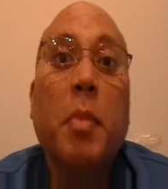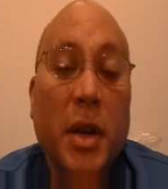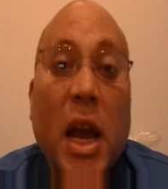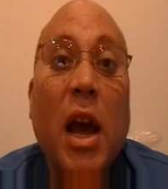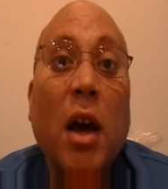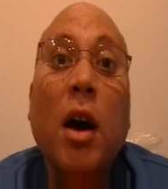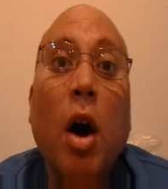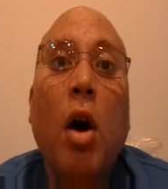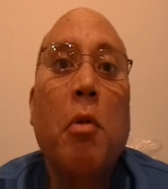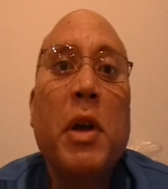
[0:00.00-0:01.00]
but they are
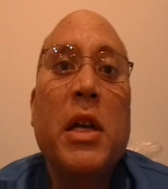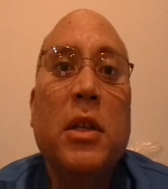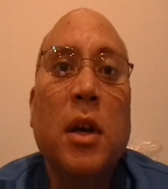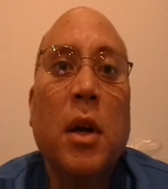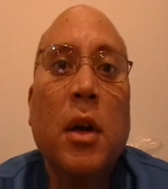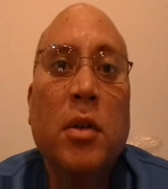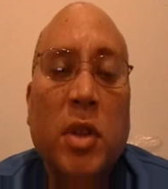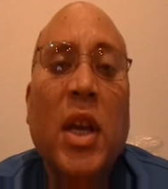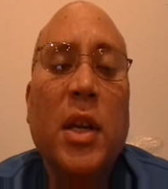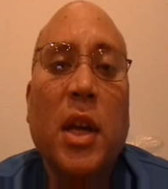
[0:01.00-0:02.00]
always
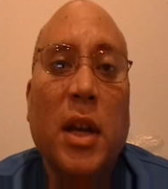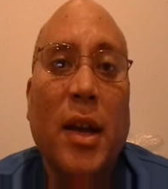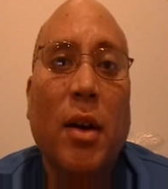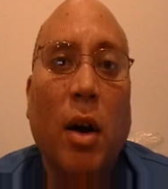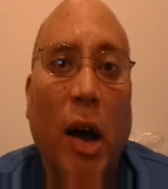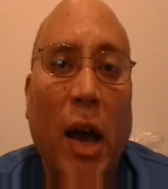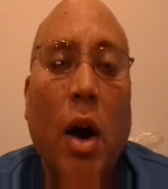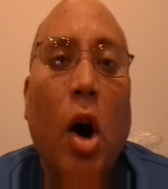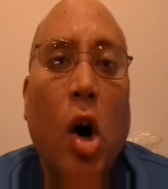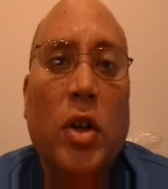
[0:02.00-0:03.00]
thinking at,
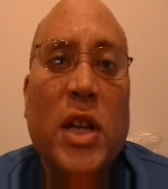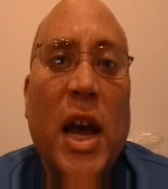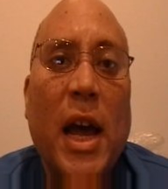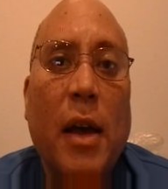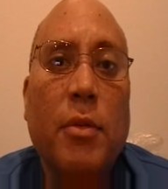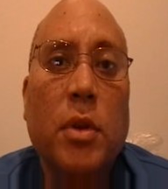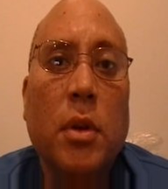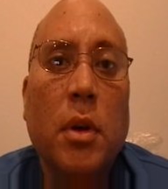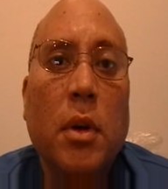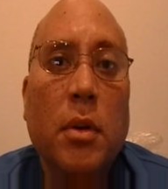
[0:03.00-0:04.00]
at all times.
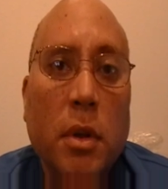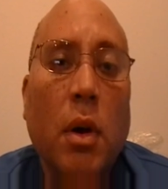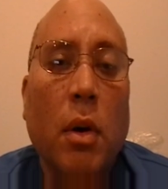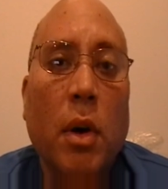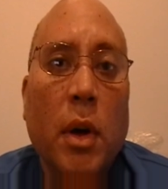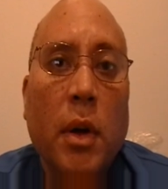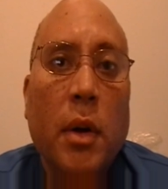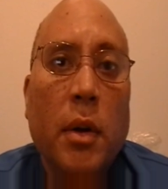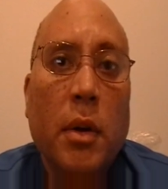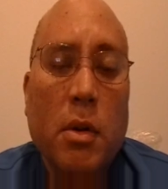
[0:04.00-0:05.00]
So,
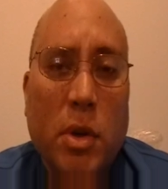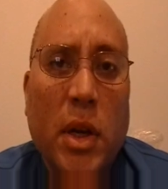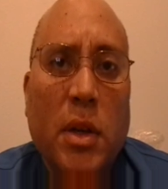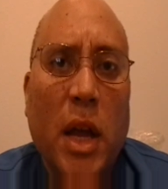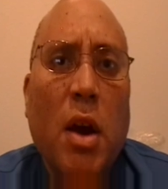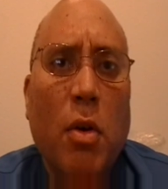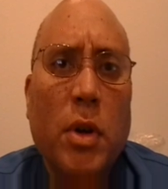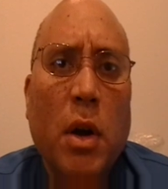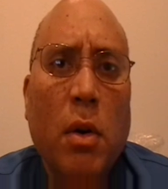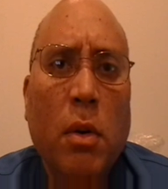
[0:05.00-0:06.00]
you think they
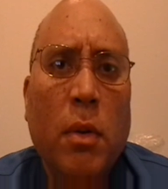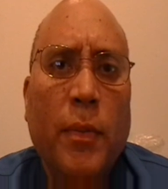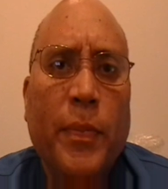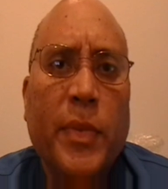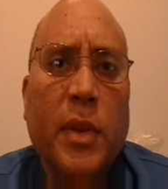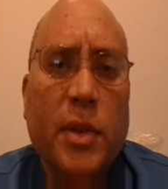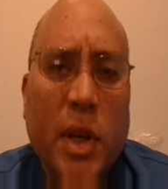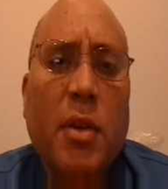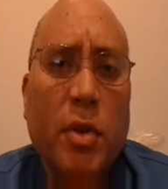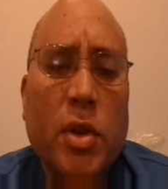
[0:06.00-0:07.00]
don't know?
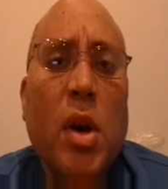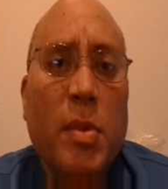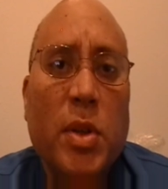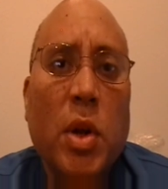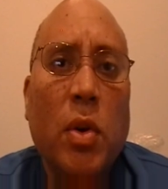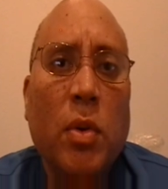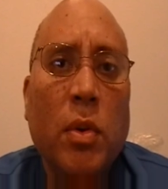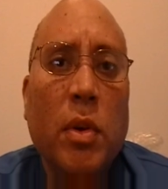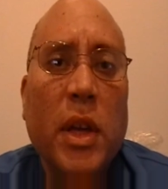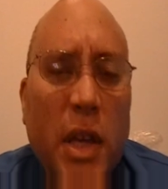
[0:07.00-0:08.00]
Secret Service
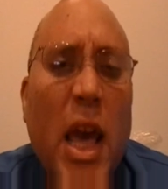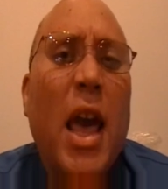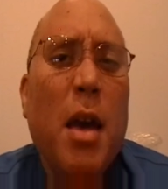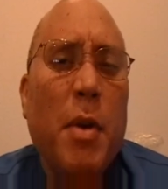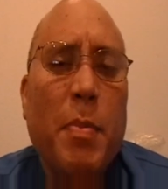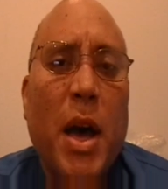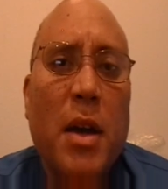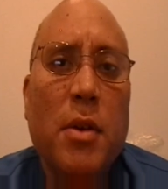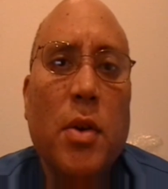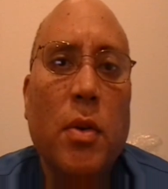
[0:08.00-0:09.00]
know.
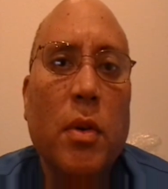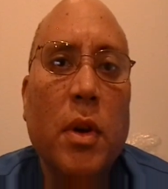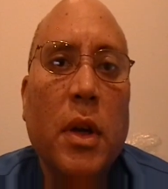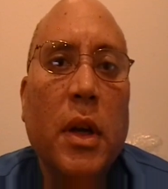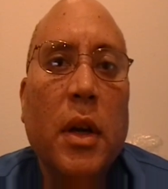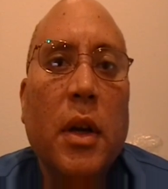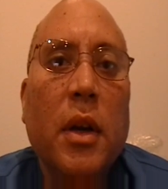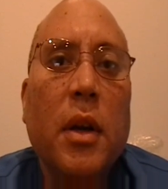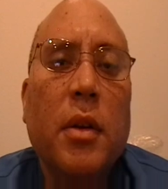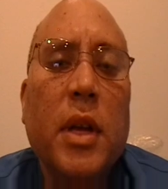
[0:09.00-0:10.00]
Everybody knew.
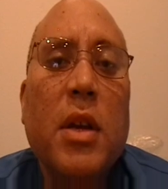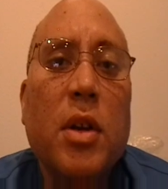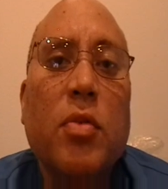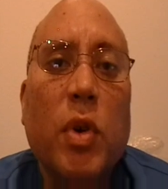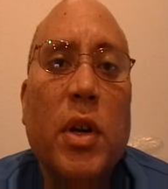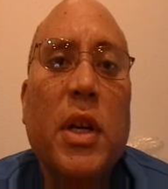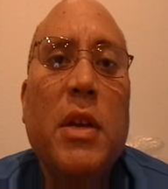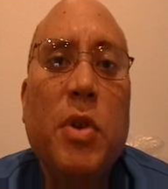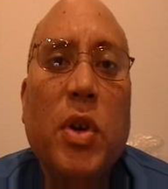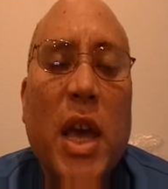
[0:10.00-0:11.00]
They just want to
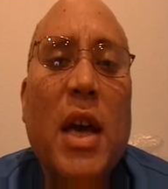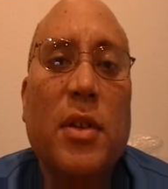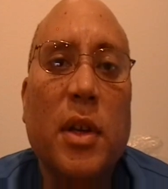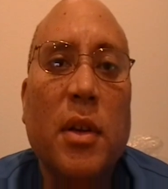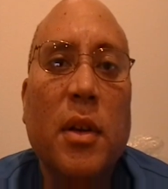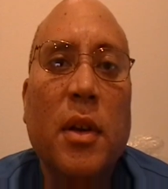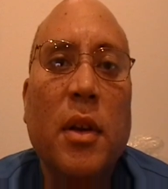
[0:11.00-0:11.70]
leave you guessing.